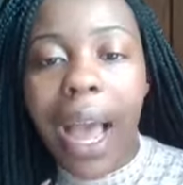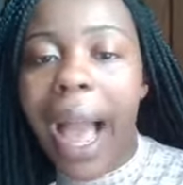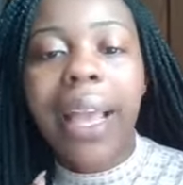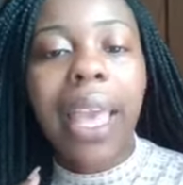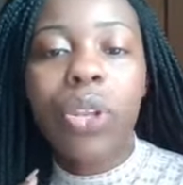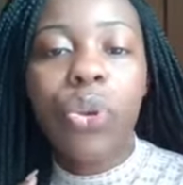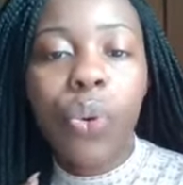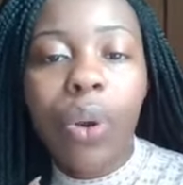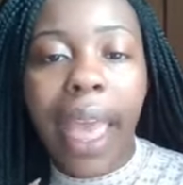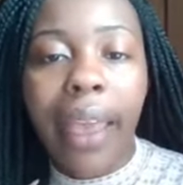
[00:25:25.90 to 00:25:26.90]
I can't do
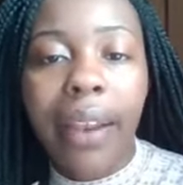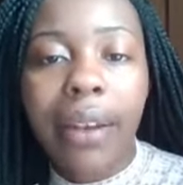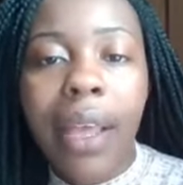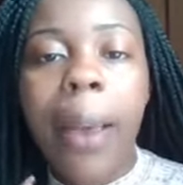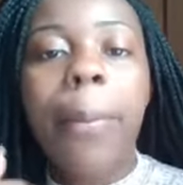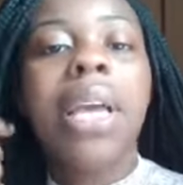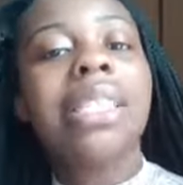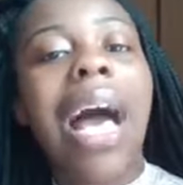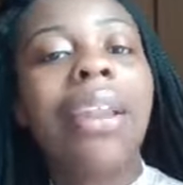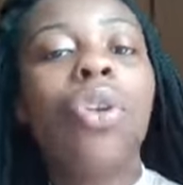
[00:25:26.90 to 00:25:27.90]
that because
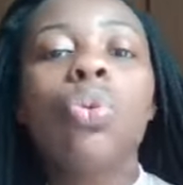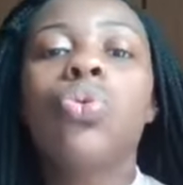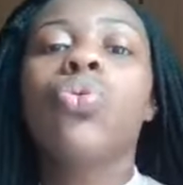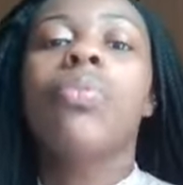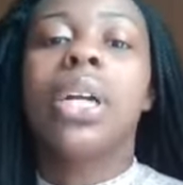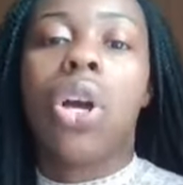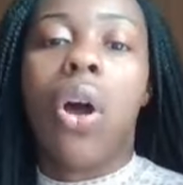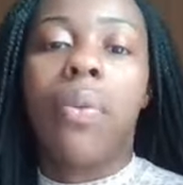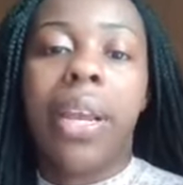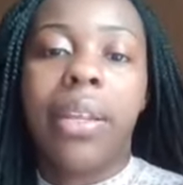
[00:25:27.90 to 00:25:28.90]
I know too much
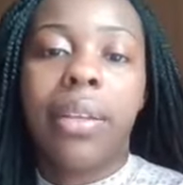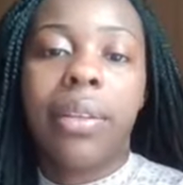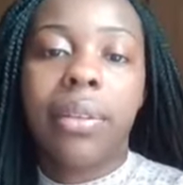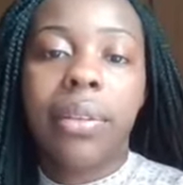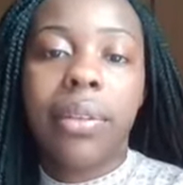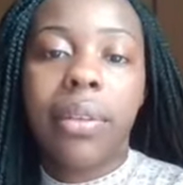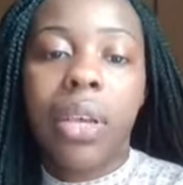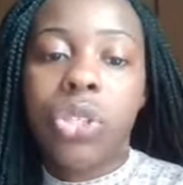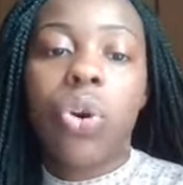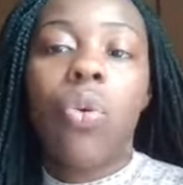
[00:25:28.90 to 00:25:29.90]
already.
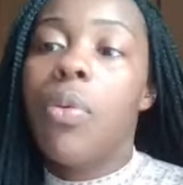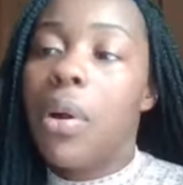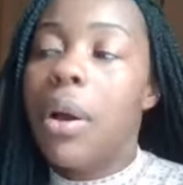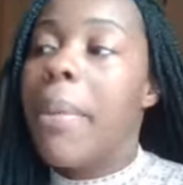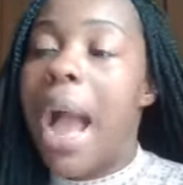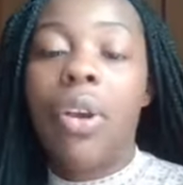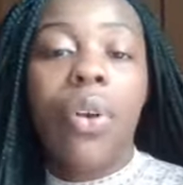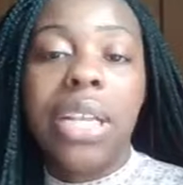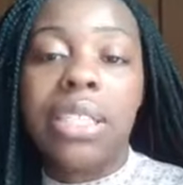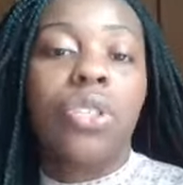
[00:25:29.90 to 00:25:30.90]
So my
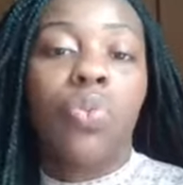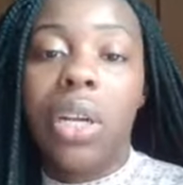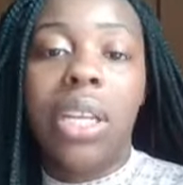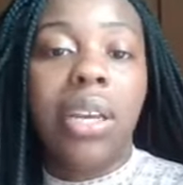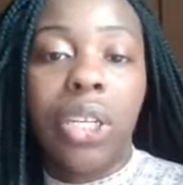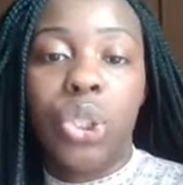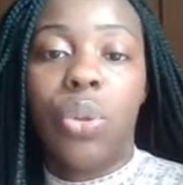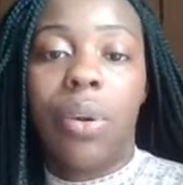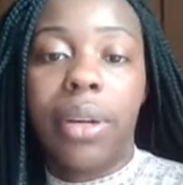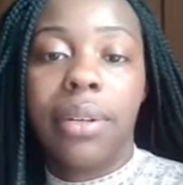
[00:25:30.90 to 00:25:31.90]
grace is really cut
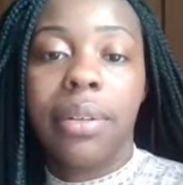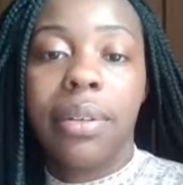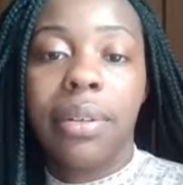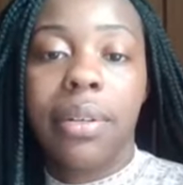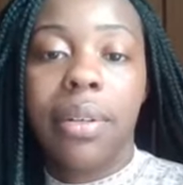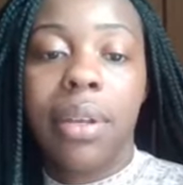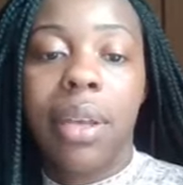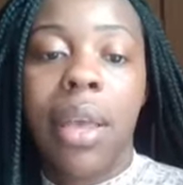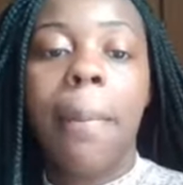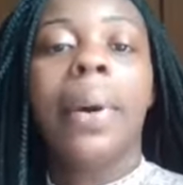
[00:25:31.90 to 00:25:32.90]
short.
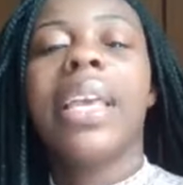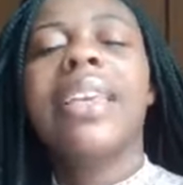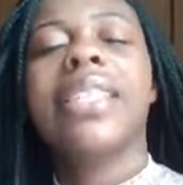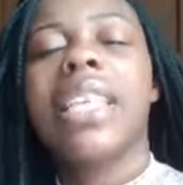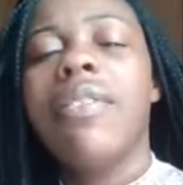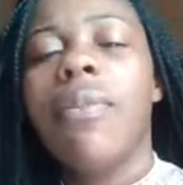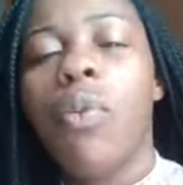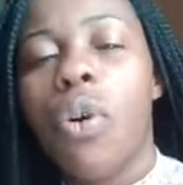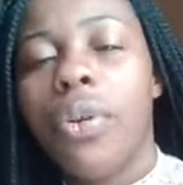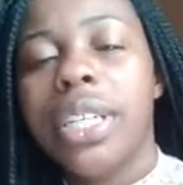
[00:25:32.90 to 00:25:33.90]
But he is even
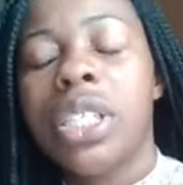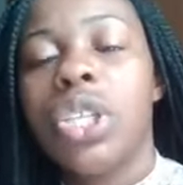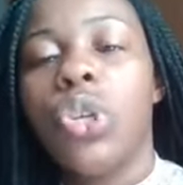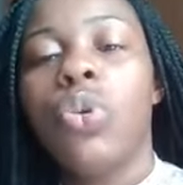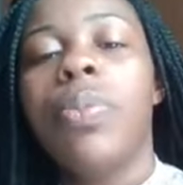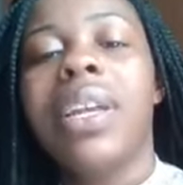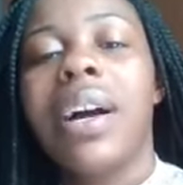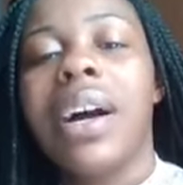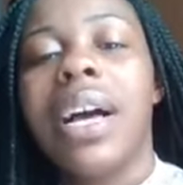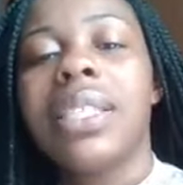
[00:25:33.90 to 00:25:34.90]
more gracious to you
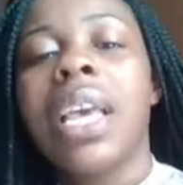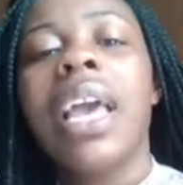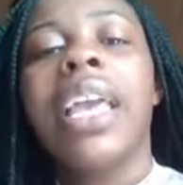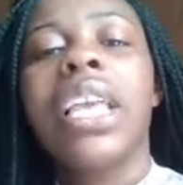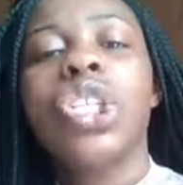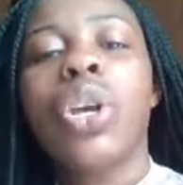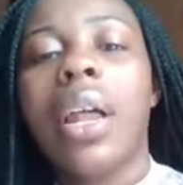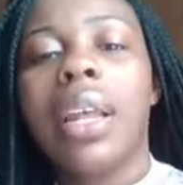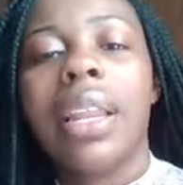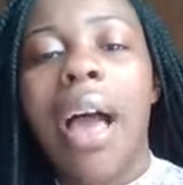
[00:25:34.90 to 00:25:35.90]
because he's trying
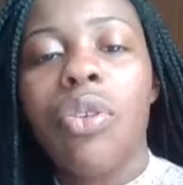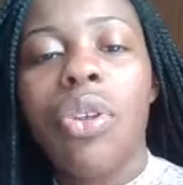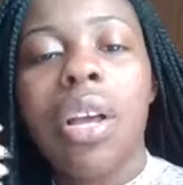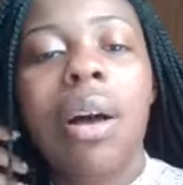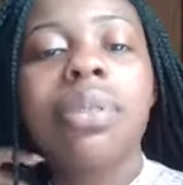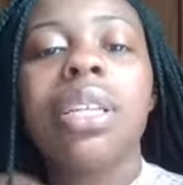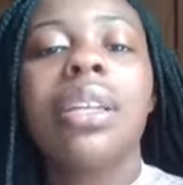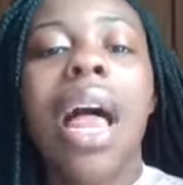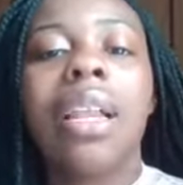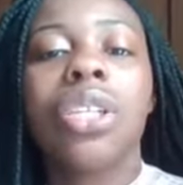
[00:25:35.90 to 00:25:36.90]
to allow you to come to the
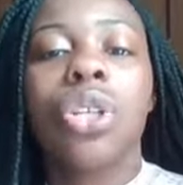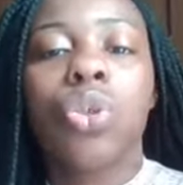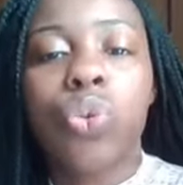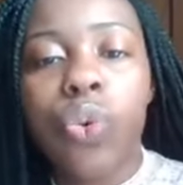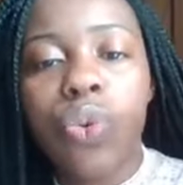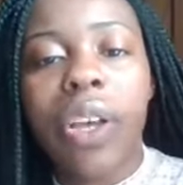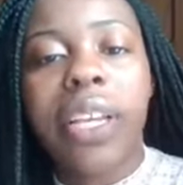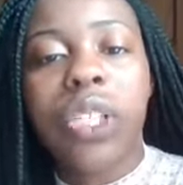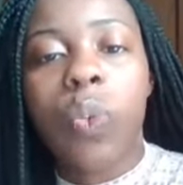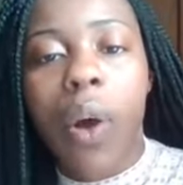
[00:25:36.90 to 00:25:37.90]
knowledge of the truth of
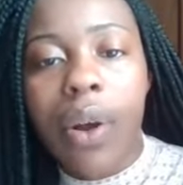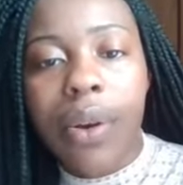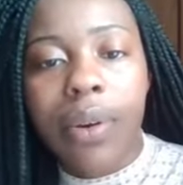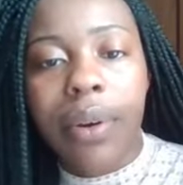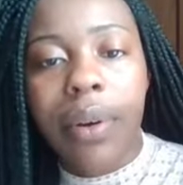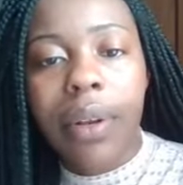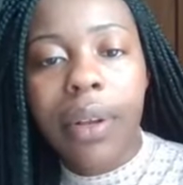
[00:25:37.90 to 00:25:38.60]
his word.